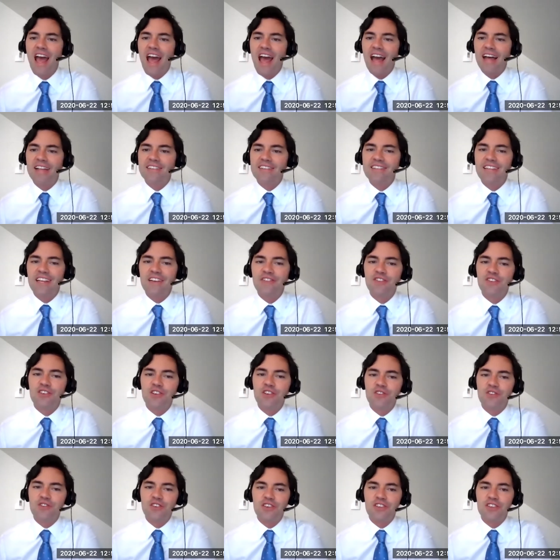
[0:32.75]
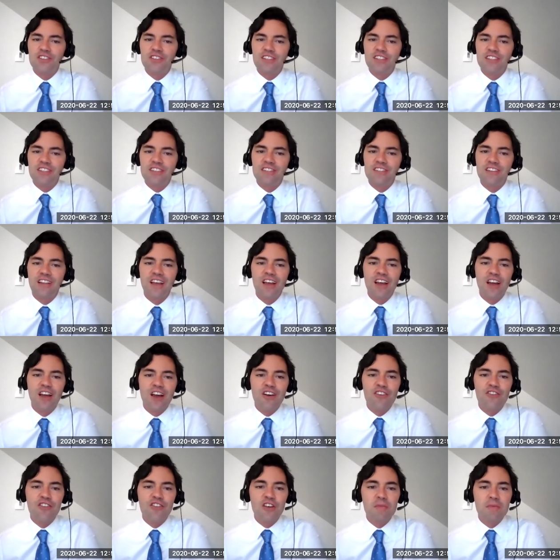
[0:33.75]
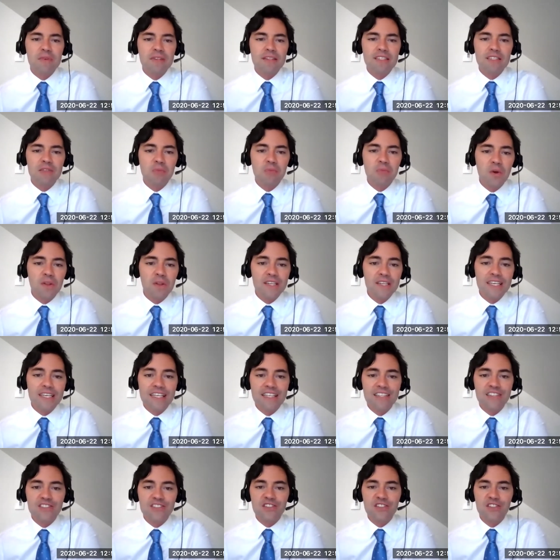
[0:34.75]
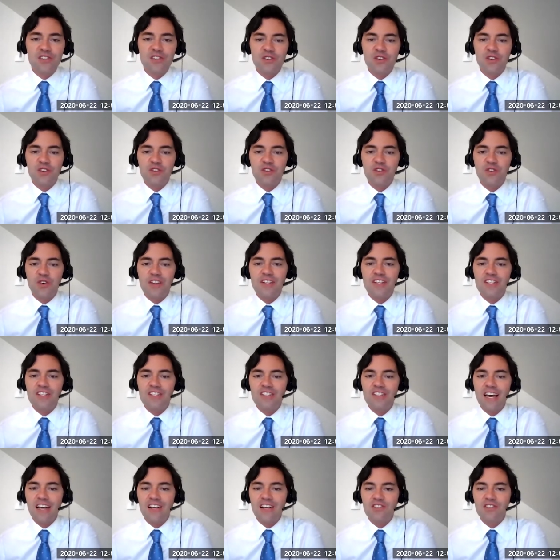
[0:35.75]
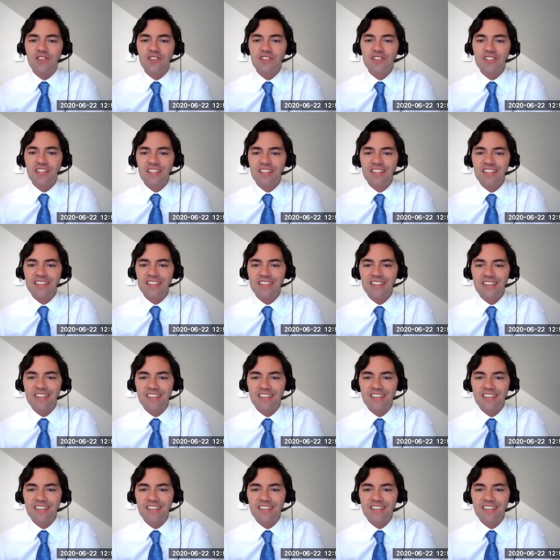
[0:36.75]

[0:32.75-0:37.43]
at Stanford University's Freeman Spogli Institute for International Studies